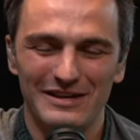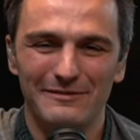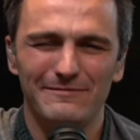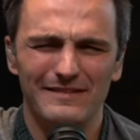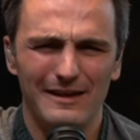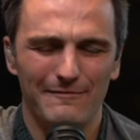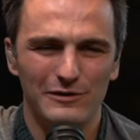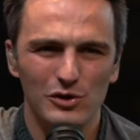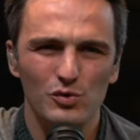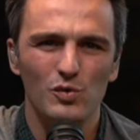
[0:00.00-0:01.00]
If if
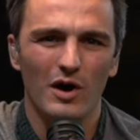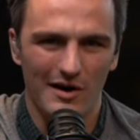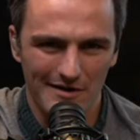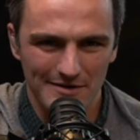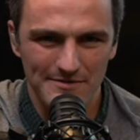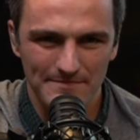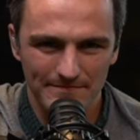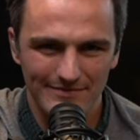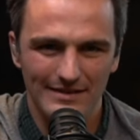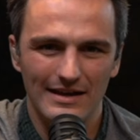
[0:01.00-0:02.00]
you are
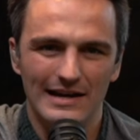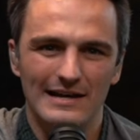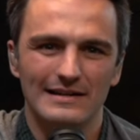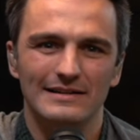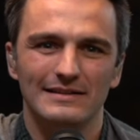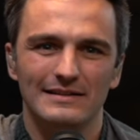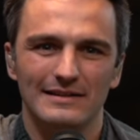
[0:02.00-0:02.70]
uh,